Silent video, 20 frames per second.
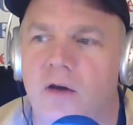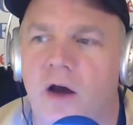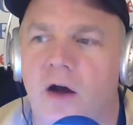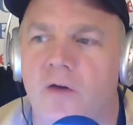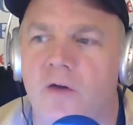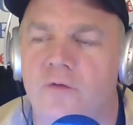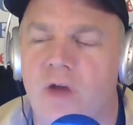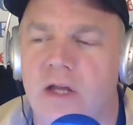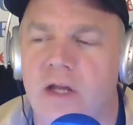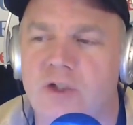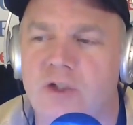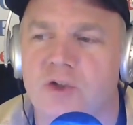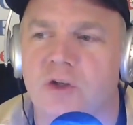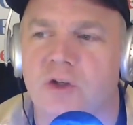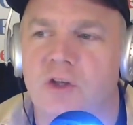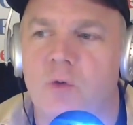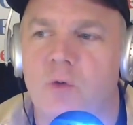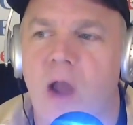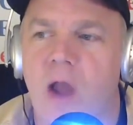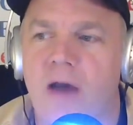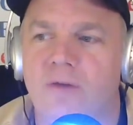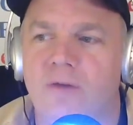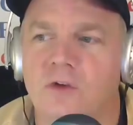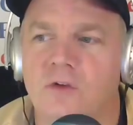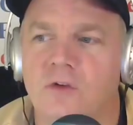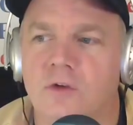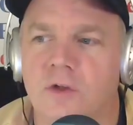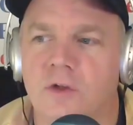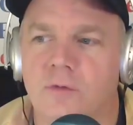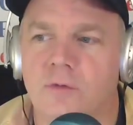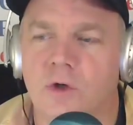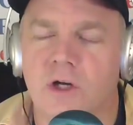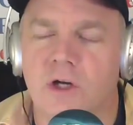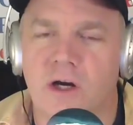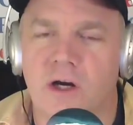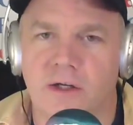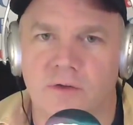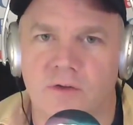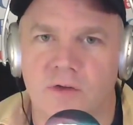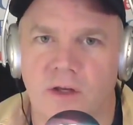Eventually, you have to deliver
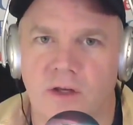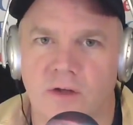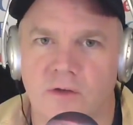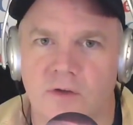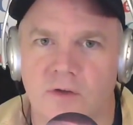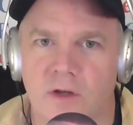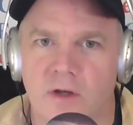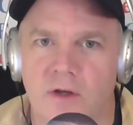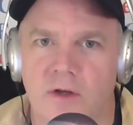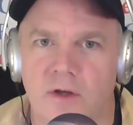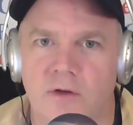content.